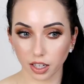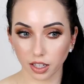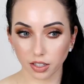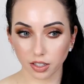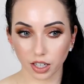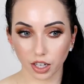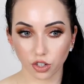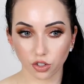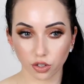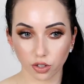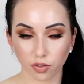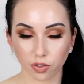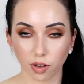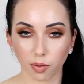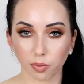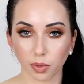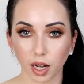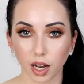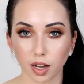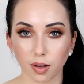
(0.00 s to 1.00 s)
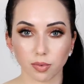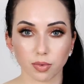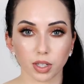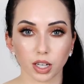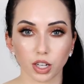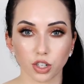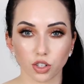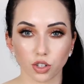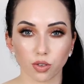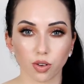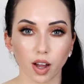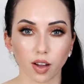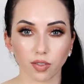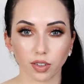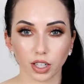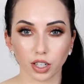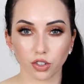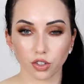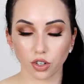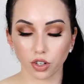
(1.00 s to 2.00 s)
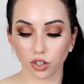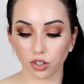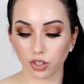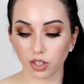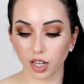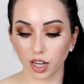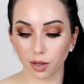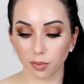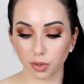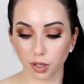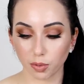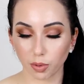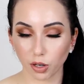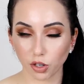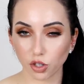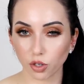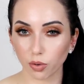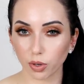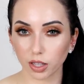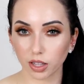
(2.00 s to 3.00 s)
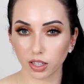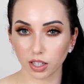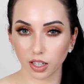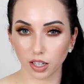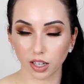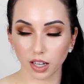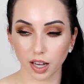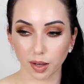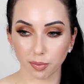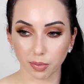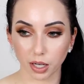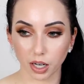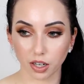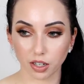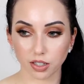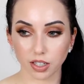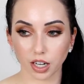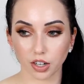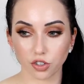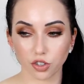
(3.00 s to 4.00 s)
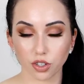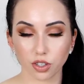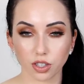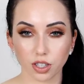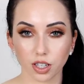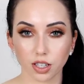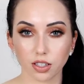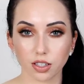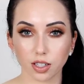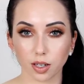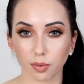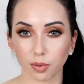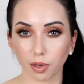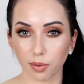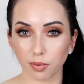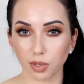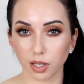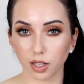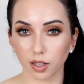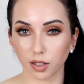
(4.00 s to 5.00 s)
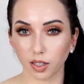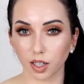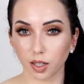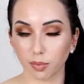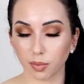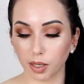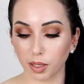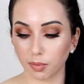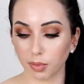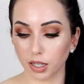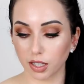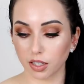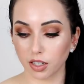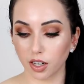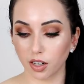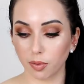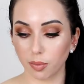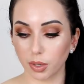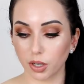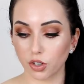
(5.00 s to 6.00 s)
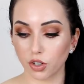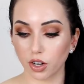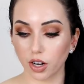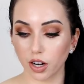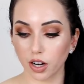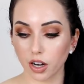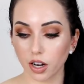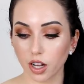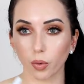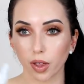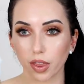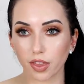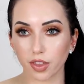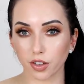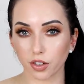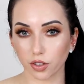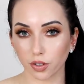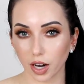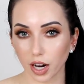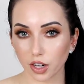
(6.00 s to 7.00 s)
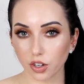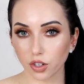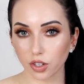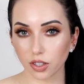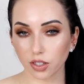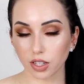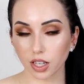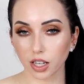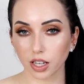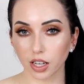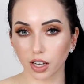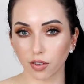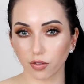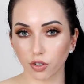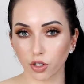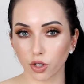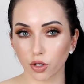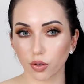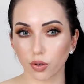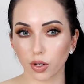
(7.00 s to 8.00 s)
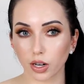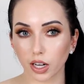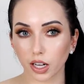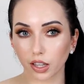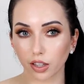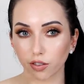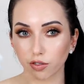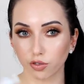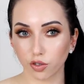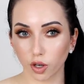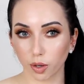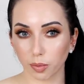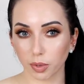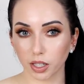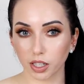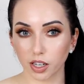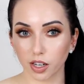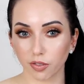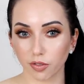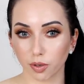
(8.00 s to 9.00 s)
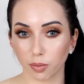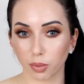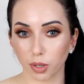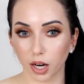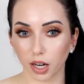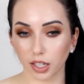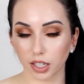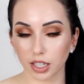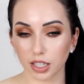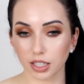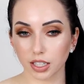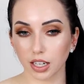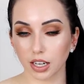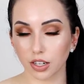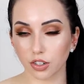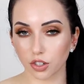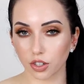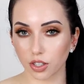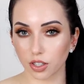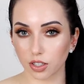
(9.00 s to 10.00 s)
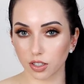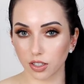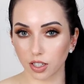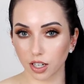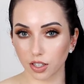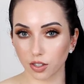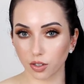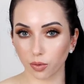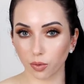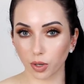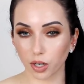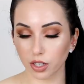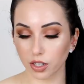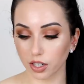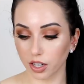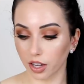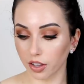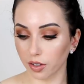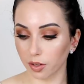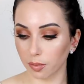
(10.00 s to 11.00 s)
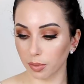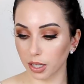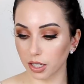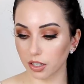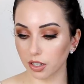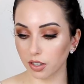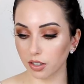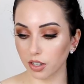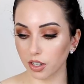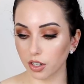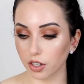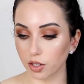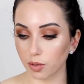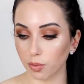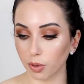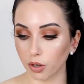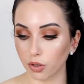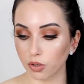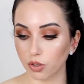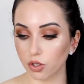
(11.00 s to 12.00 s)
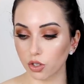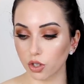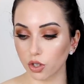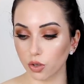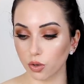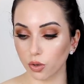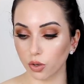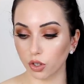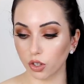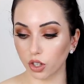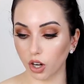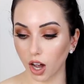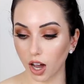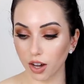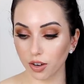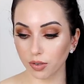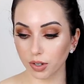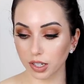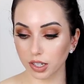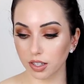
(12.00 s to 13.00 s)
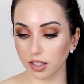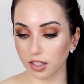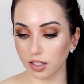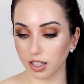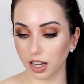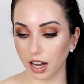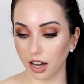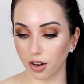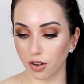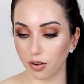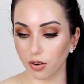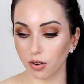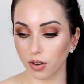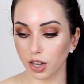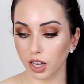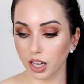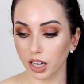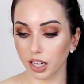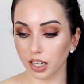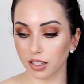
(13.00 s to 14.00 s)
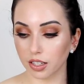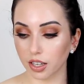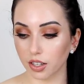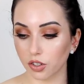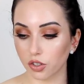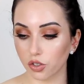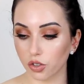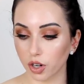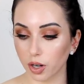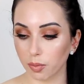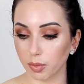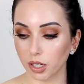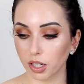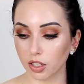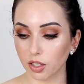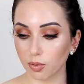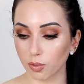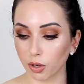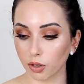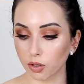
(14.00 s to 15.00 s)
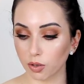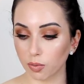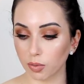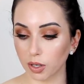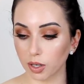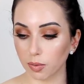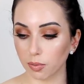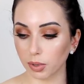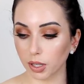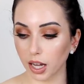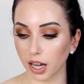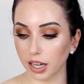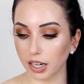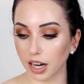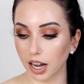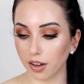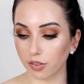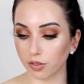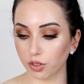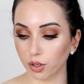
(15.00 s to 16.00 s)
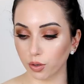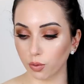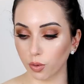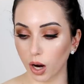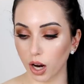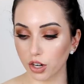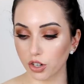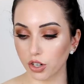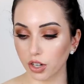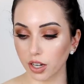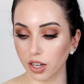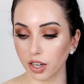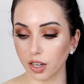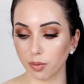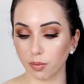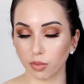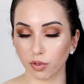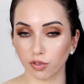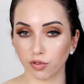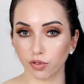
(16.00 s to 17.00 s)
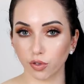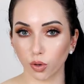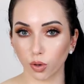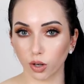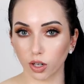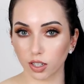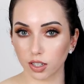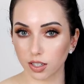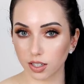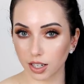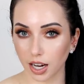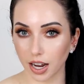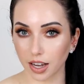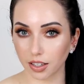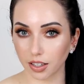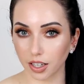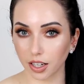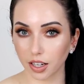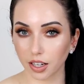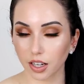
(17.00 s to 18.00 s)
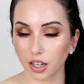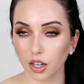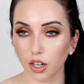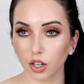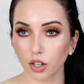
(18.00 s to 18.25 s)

like dandruff sometimes and I do have an itchier scalp, especially with the M B R extensions in. Sometimes they can like make my scalp itchier. With the directions they give you and the formula of the product, it just doesn't work together. Basically, you're supposed to not rinse this out. It says treatment is supposed to be applied after washing and before styling.